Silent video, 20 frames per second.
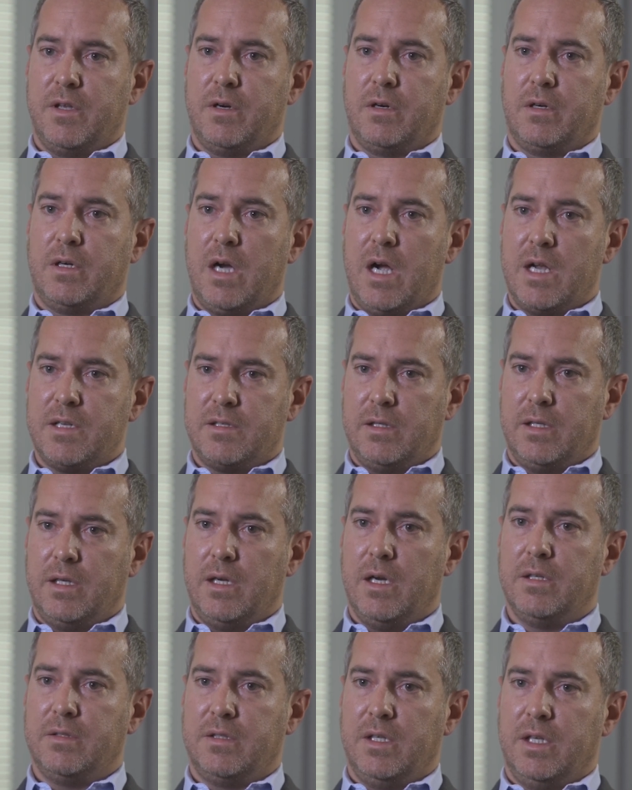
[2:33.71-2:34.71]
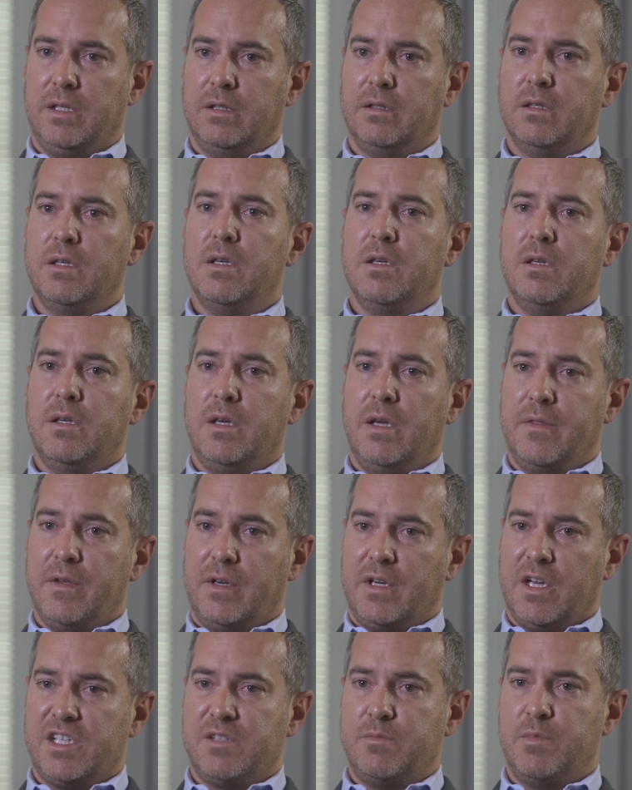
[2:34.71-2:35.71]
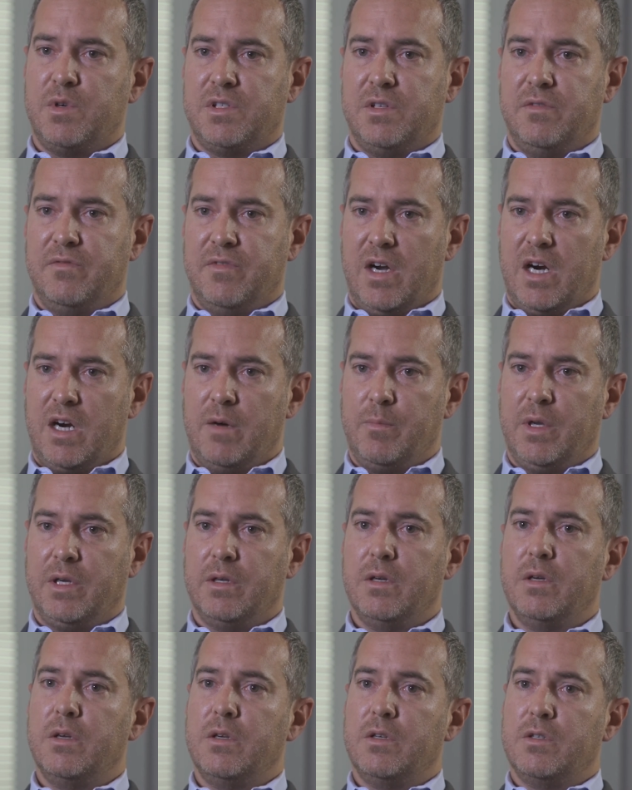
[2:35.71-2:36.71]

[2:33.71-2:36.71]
that are constantly hunting in the customer's environment,